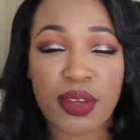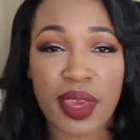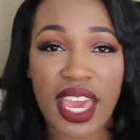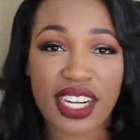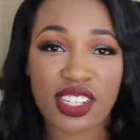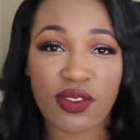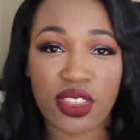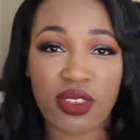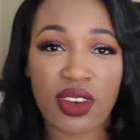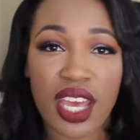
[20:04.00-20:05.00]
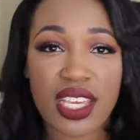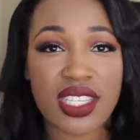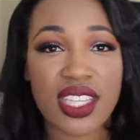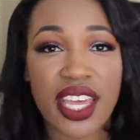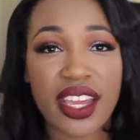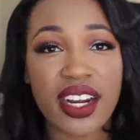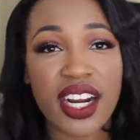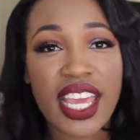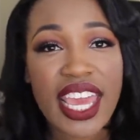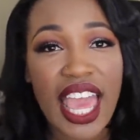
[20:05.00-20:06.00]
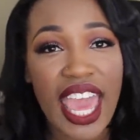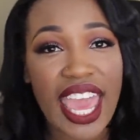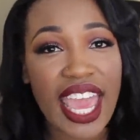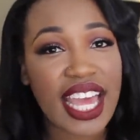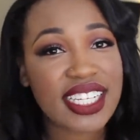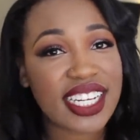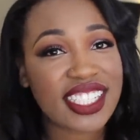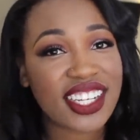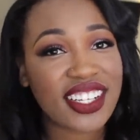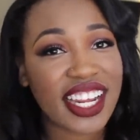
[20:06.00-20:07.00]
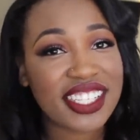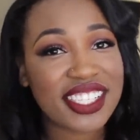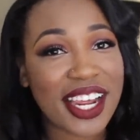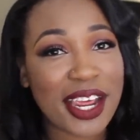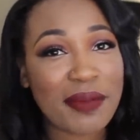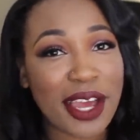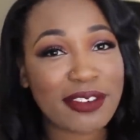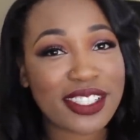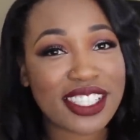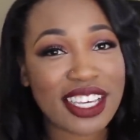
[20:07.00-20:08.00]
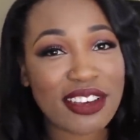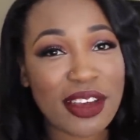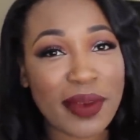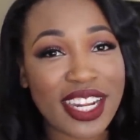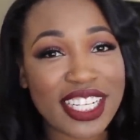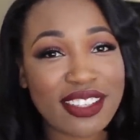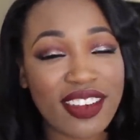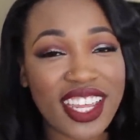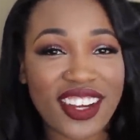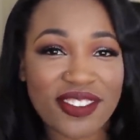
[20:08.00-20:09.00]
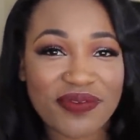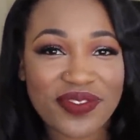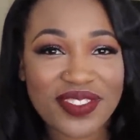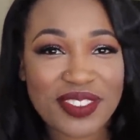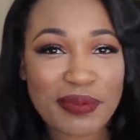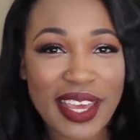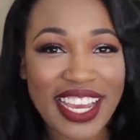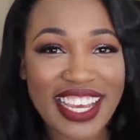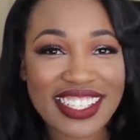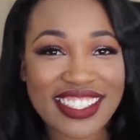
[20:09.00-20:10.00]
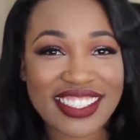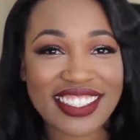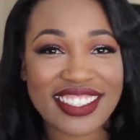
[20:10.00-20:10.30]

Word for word: to be active with you guys there. And until next time, I will see you in my next video. Bye guys.